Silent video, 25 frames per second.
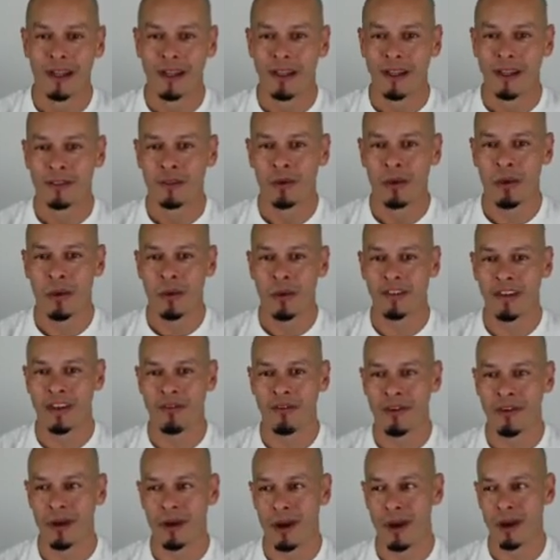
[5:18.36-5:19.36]
So it was a
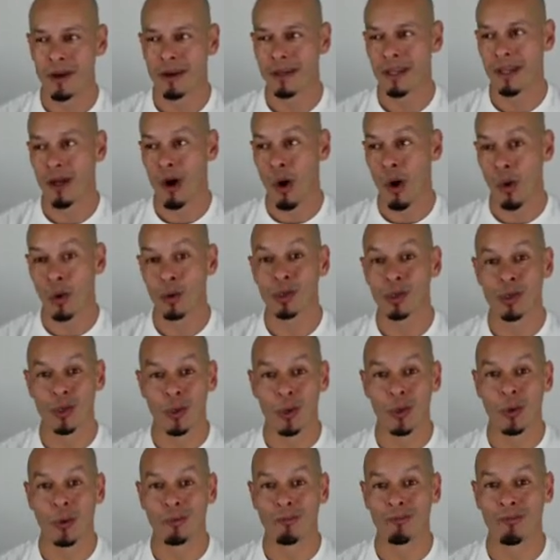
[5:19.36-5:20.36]
very old
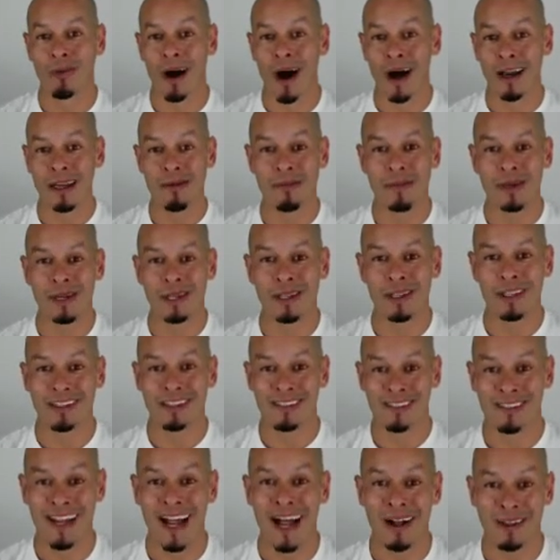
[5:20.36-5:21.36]
school bodybuilding
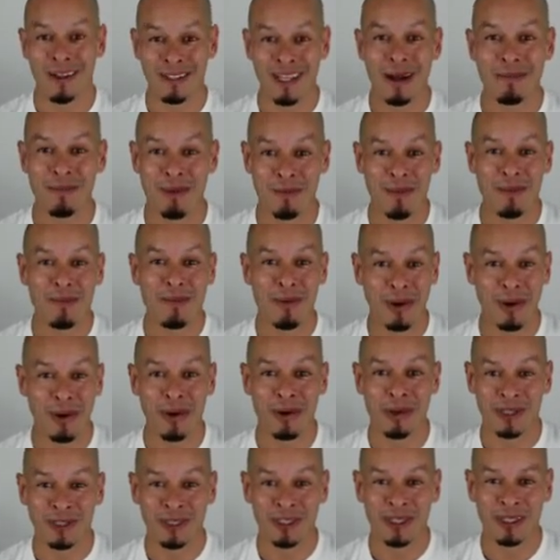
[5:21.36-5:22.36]
style type of
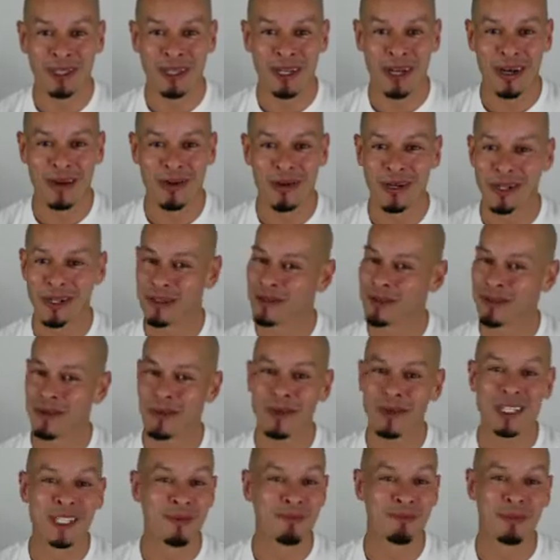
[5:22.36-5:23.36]
approach, we're
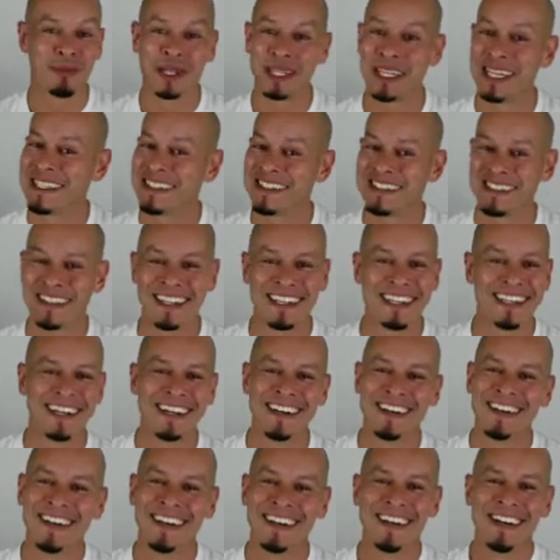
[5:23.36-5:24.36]
doing splits,
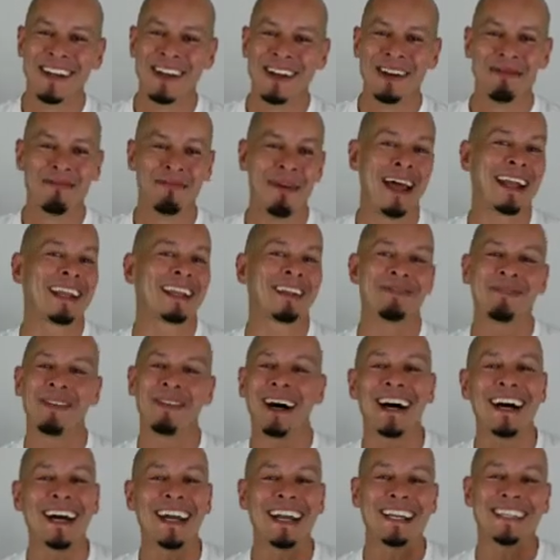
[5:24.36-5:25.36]
back and
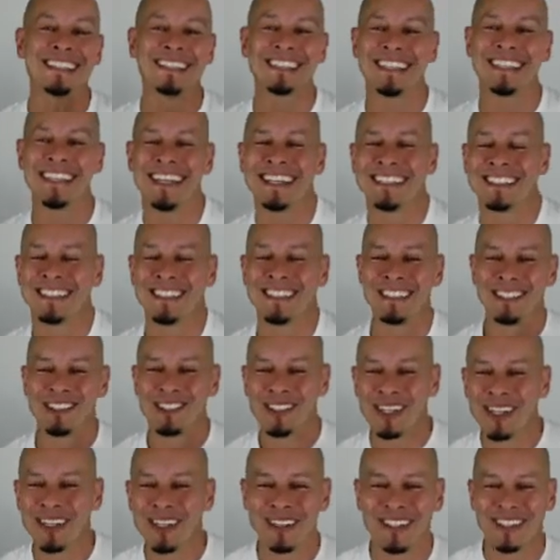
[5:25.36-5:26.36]
buys, legs and
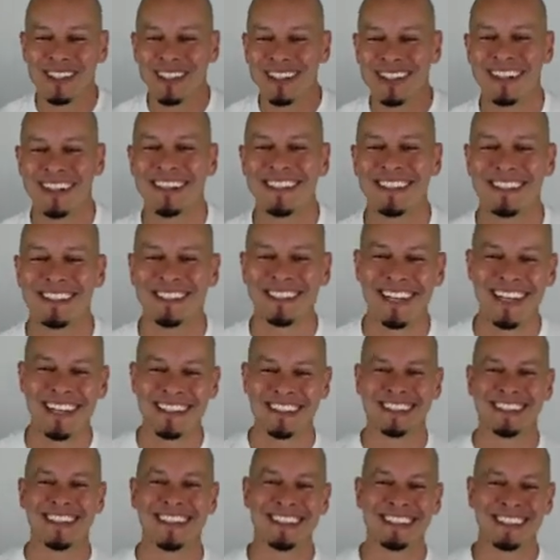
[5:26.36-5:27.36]
shoulders,
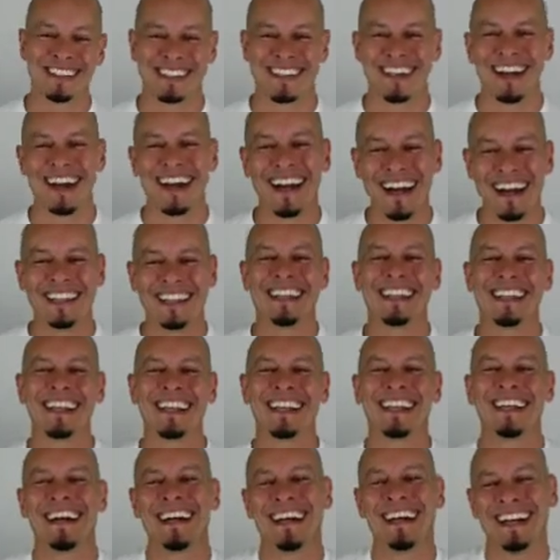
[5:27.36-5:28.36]
chest and tries,
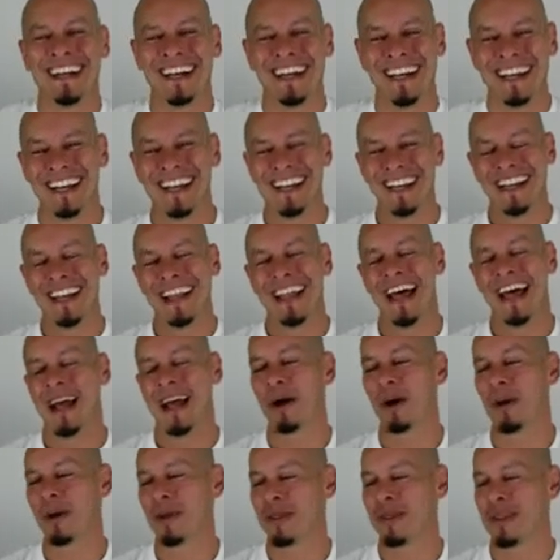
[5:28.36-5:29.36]
that
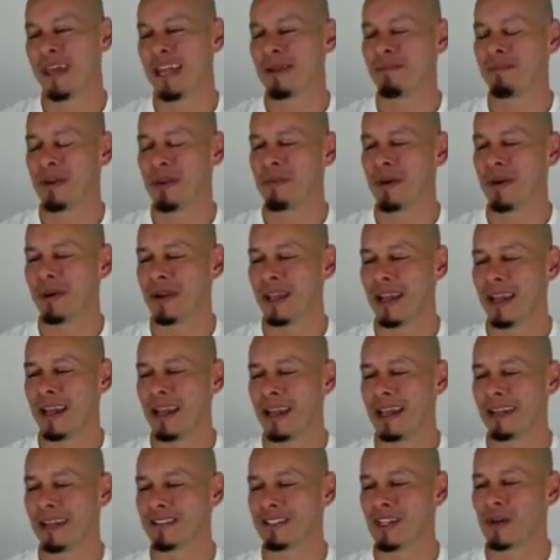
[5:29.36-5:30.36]
whole thing people get
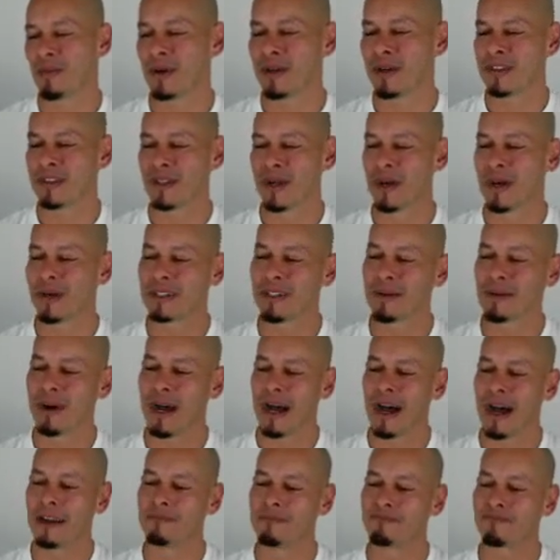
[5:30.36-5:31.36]
like super stoked
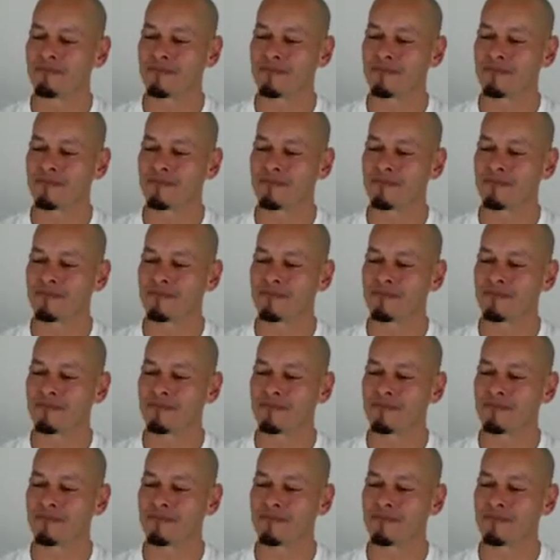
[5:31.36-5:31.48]
about.